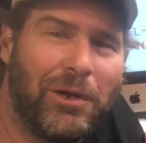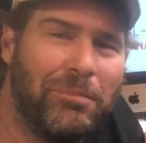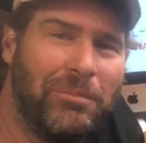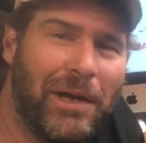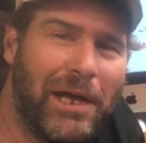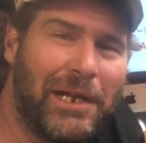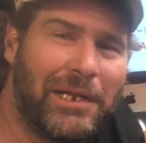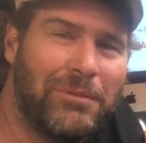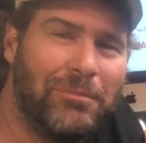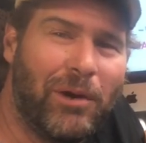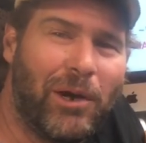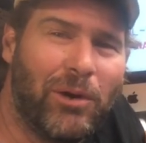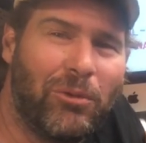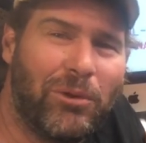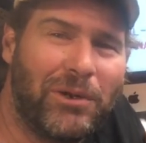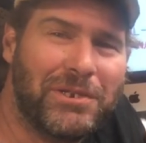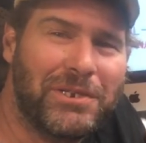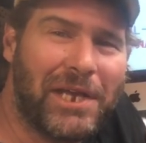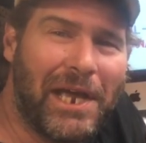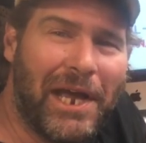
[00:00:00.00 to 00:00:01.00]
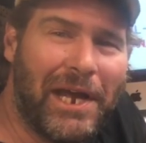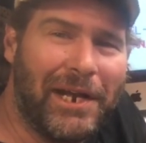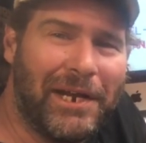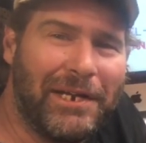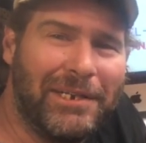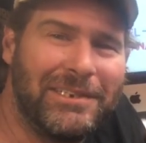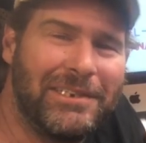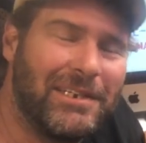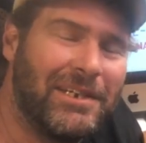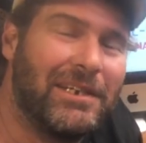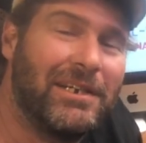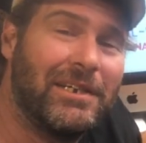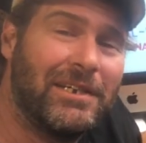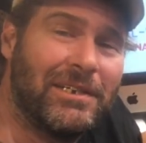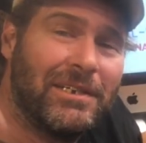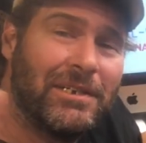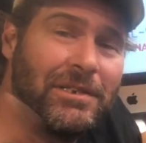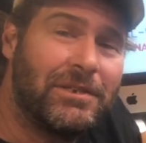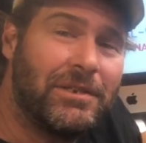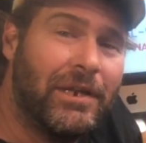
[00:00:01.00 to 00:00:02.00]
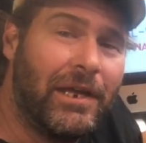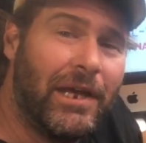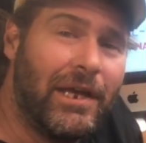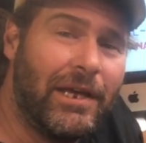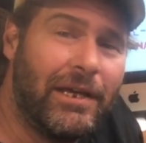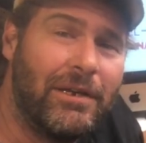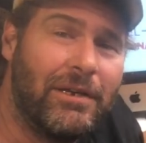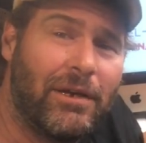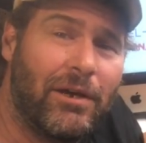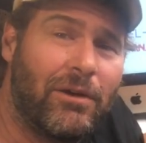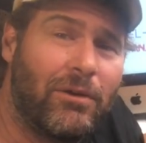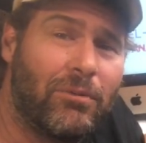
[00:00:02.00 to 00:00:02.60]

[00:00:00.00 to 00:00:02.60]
Welcome back to Model Wars Canada. Today